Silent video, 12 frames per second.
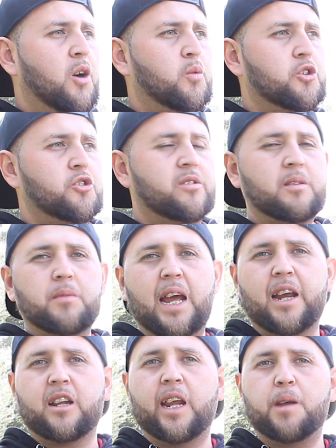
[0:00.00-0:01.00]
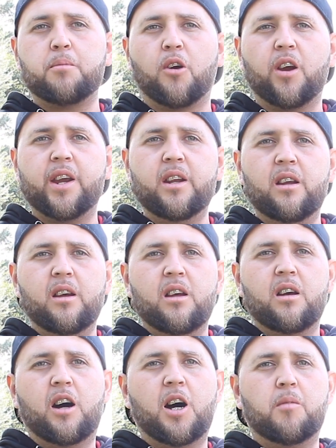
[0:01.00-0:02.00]
we'll do some light clay boring
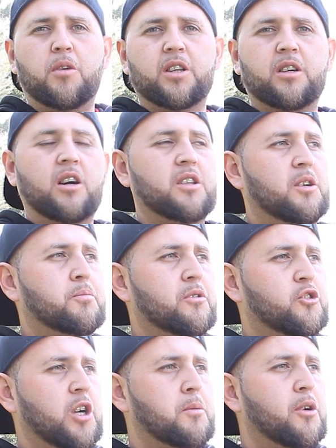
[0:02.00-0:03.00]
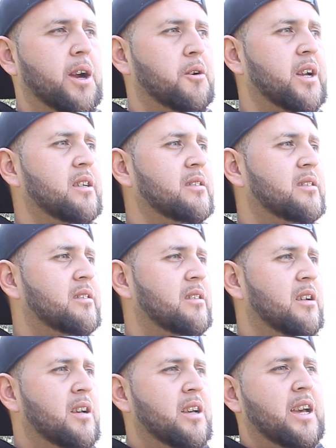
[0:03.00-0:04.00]
on the trouble areas.
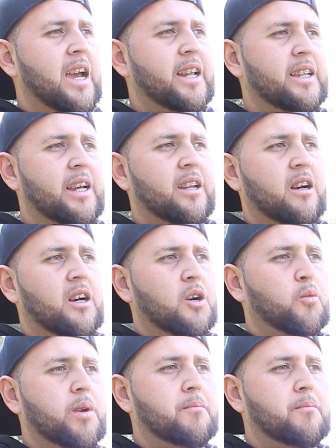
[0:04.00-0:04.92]
And then we